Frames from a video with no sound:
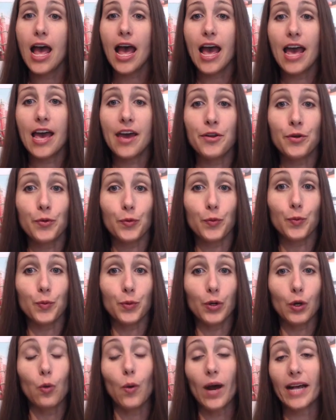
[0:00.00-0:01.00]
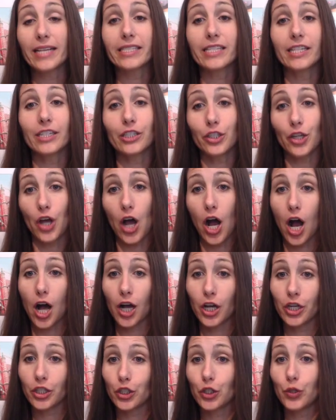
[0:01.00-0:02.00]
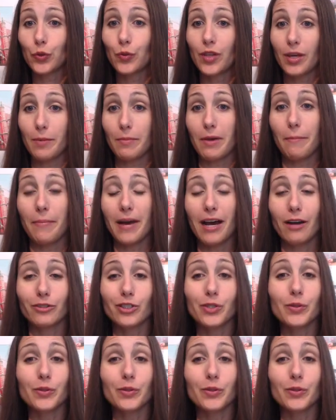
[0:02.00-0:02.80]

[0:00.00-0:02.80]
and request and talk to them about.